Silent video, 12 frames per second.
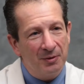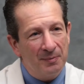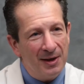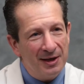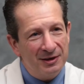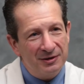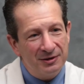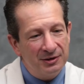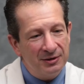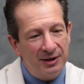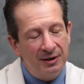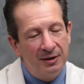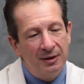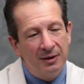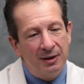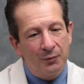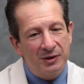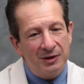robotic surgery,
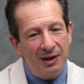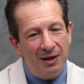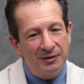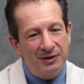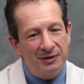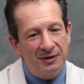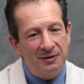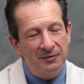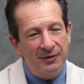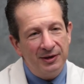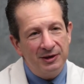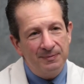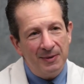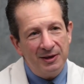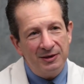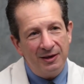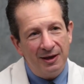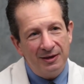which allows us to do very
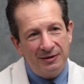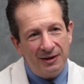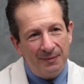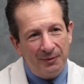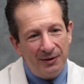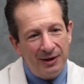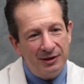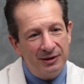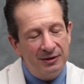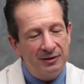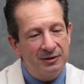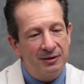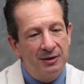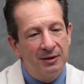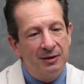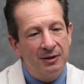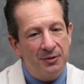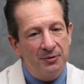specialized operations
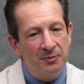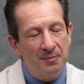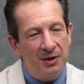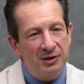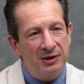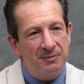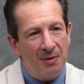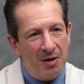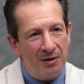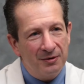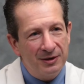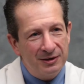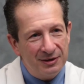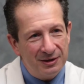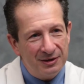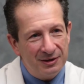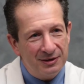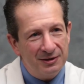through much smaller
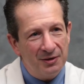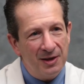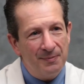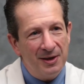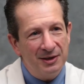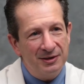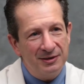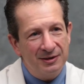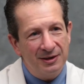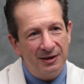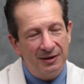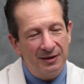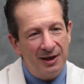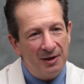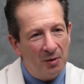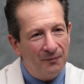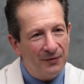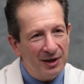incisions so that patients can
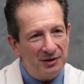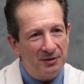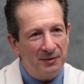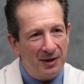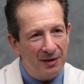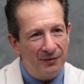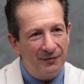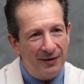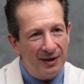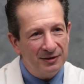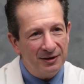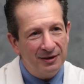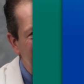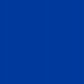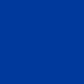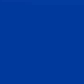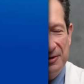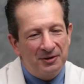get home faster and recover faster.
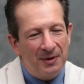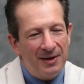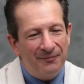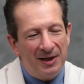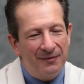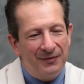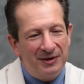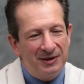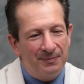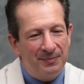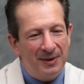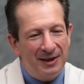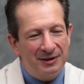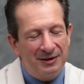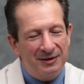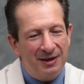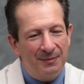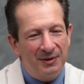I think there's great benefits to
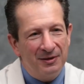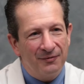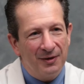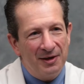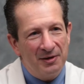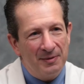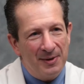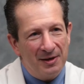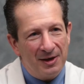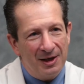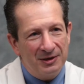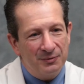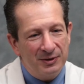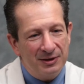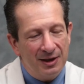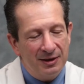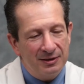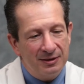patients coming to Froedtert at the Medical College of
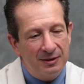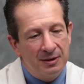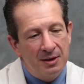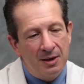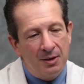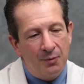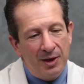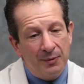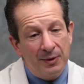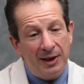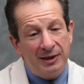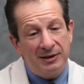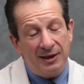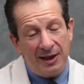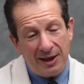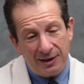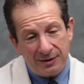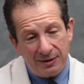Wisconsin when it relates to
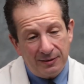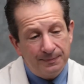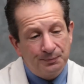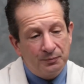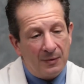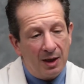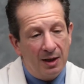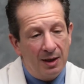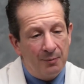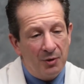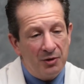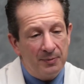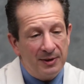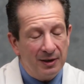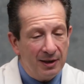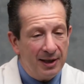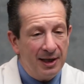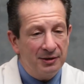cancer, um, whether it be
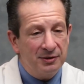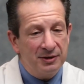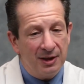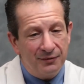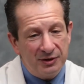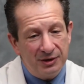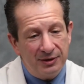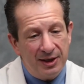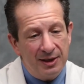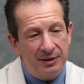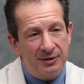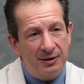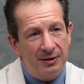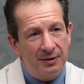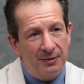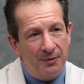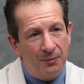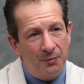lung cancer, esophageal
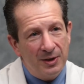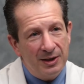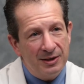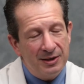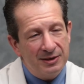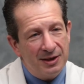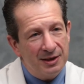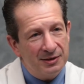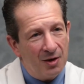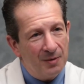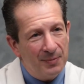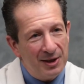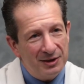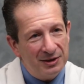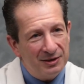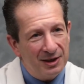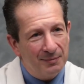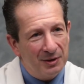cancer. We discuss all
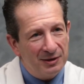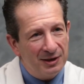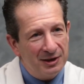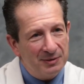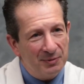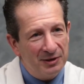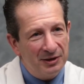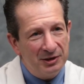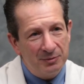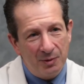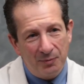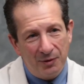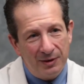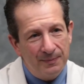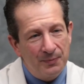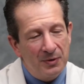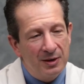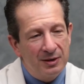patients at a multidisciplinary tumor board
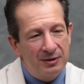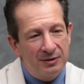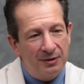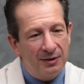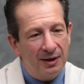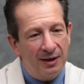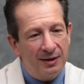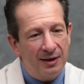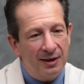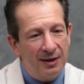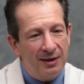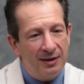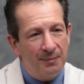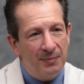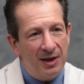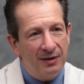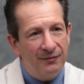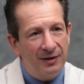so that they get the
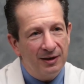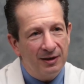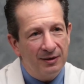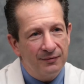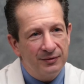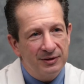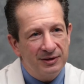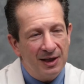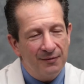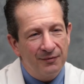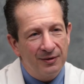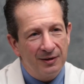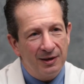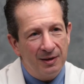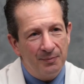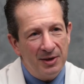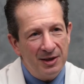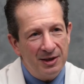benefit of several
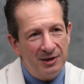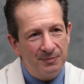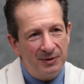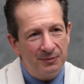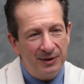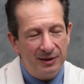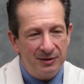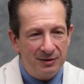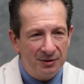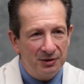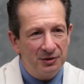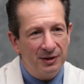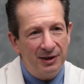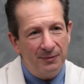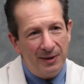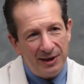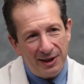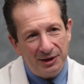opinions between surgery,
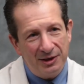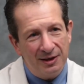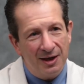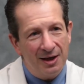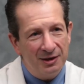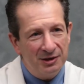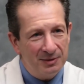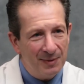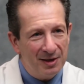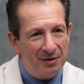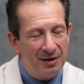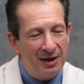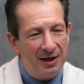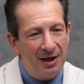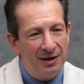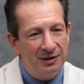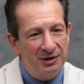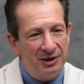radiation oncology, medical
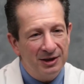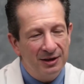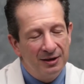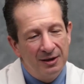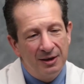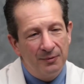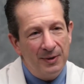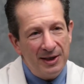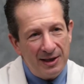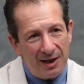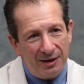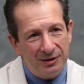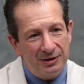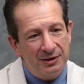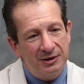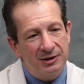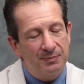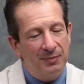oncology,
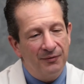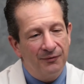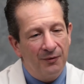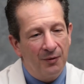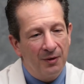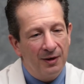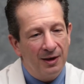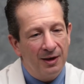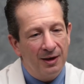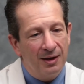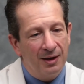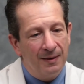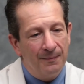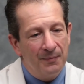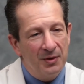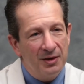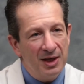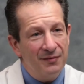radiologists before uh, um,
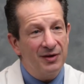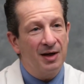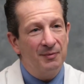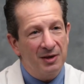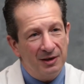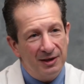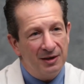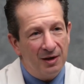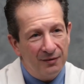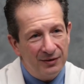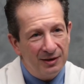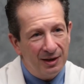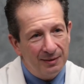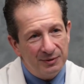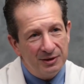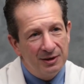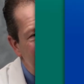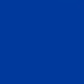they even come to clinic oftentimes.